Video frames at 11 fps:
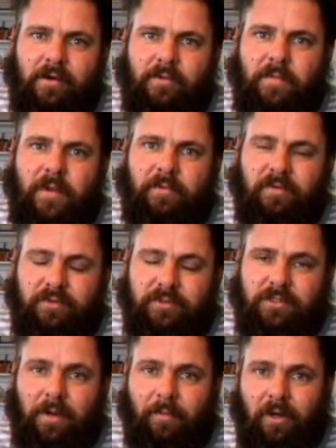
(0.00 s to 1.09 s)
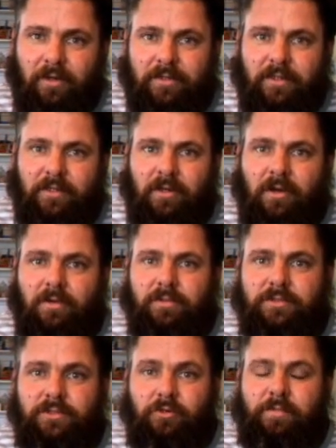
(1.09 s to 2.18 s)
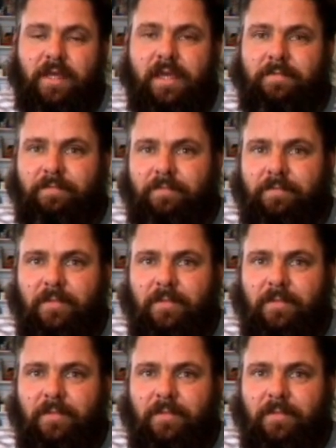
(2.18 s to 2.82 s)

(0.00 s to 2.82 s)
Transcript: I remember the first time I looked at the clock was 2 PM